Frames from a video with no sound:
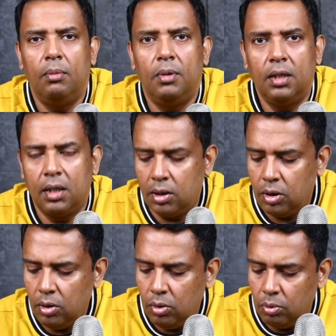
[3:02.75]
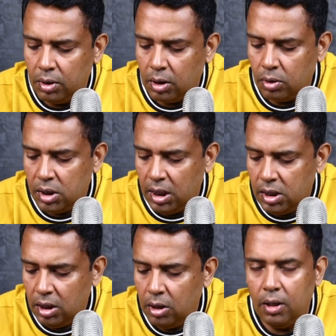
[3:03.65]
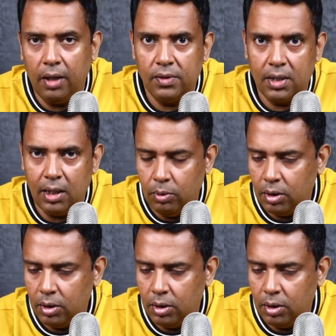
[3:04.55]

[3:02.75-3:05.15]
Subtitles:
able to continue without changing your lifestyle,